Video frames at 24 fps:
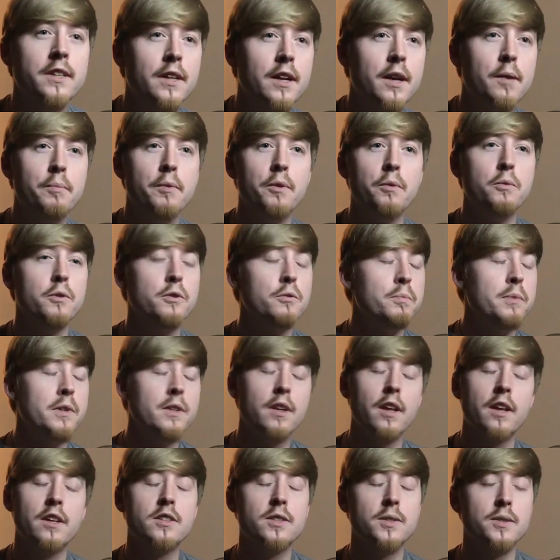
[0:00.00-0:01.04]
and I mean, we spend
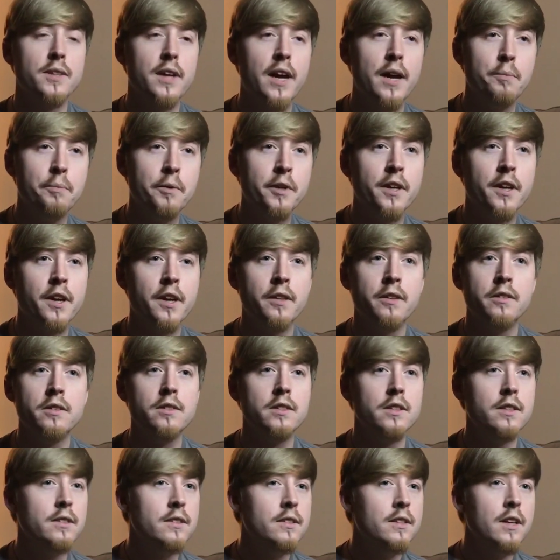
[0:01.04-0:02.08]
lots of time together,
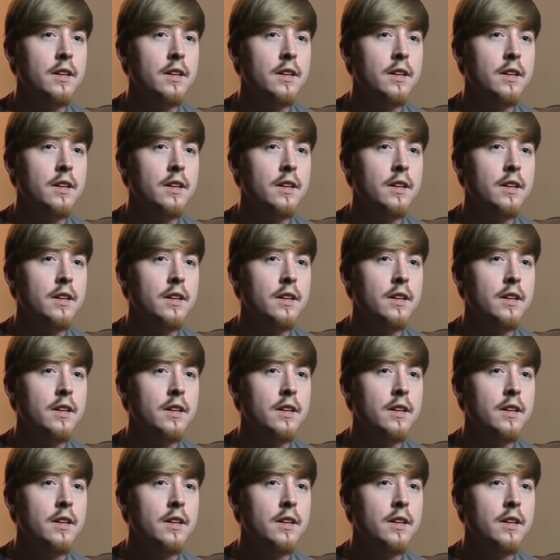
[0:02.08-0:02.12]
and